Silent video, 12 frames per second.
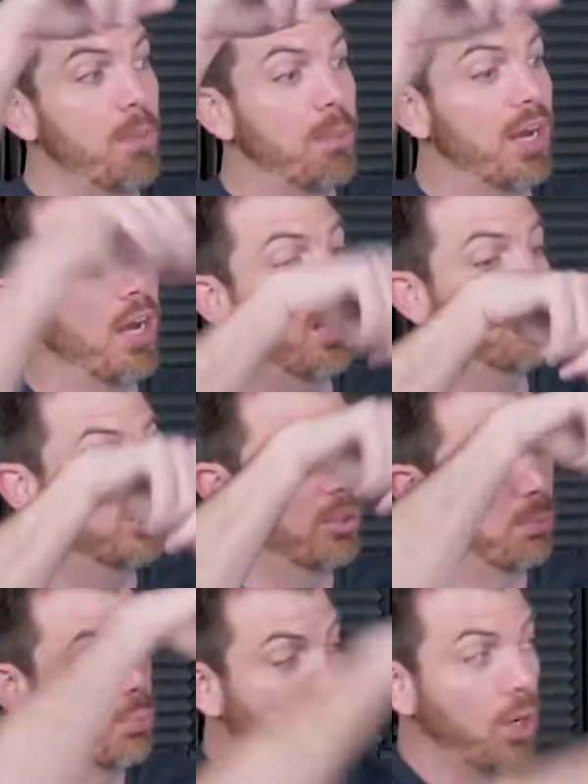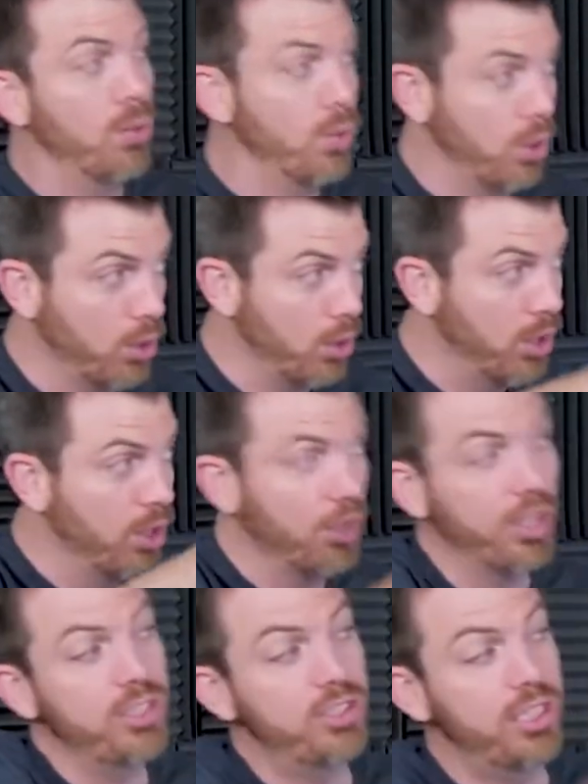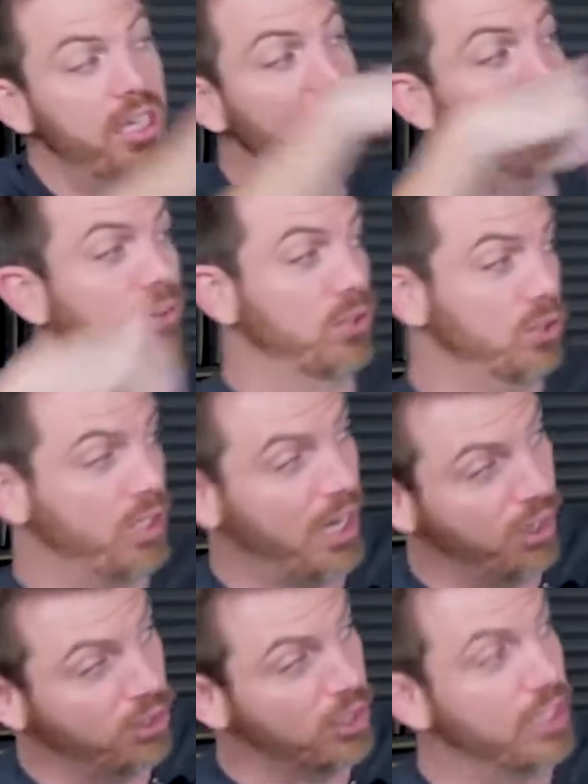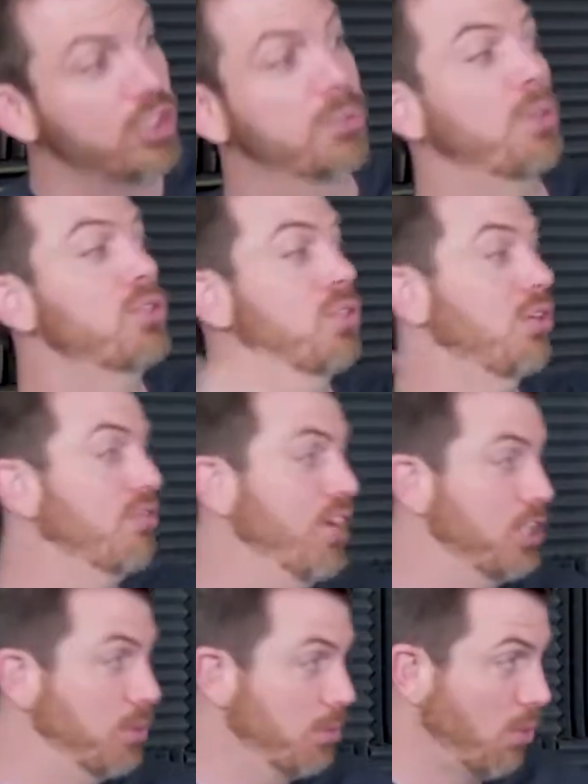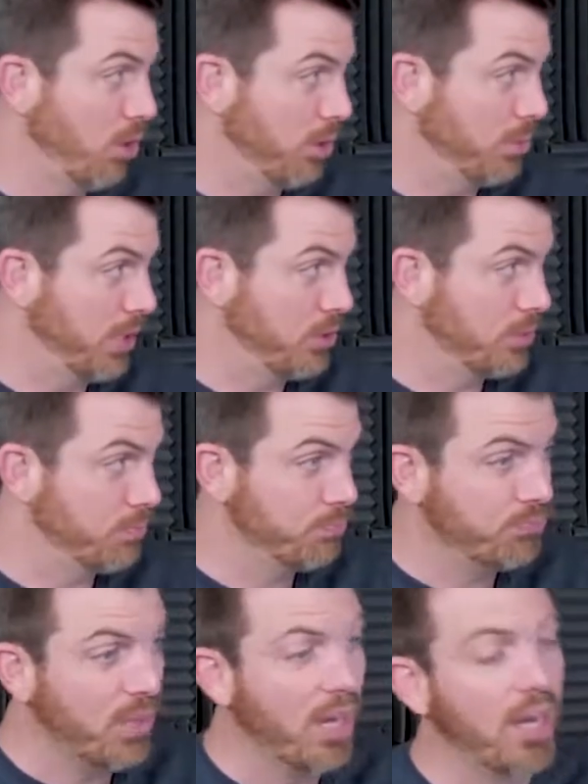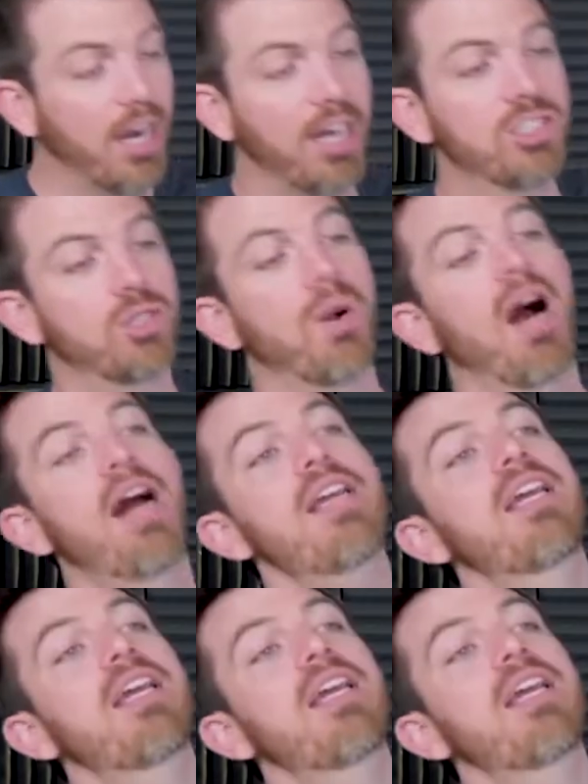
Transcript: becomes the broker listing it for sale and just puts it on Facebook Marketplace. And so I